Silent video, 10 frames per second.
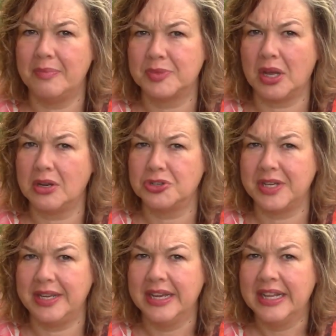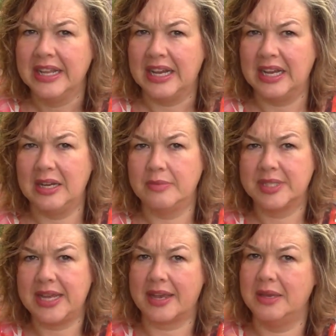Dollar Tree
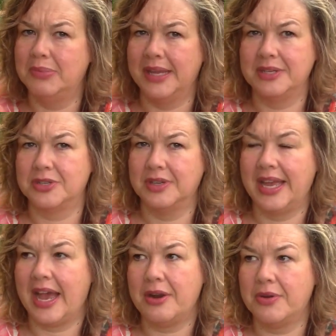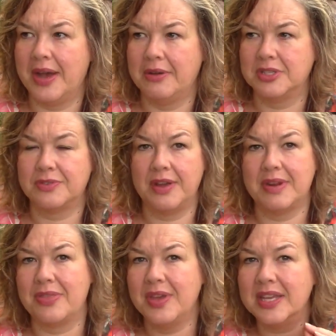stacking planter. Like, I don't know how it survived.
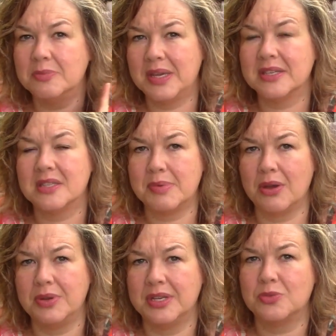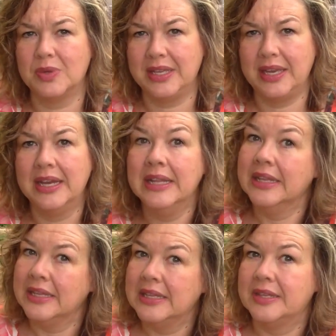I think it's because the begonias really
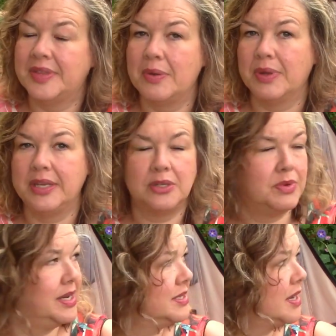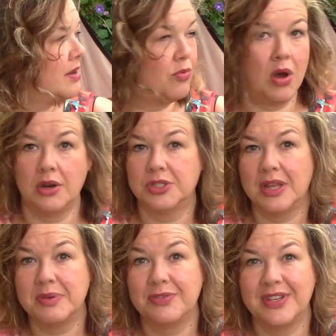don't need a ton of water, so
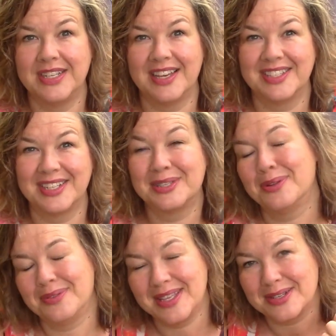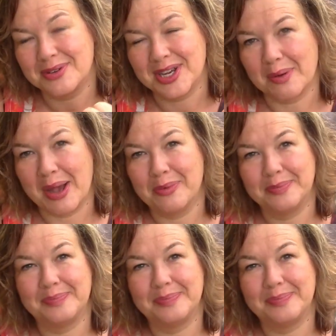that was fantastic. So let's go check them out.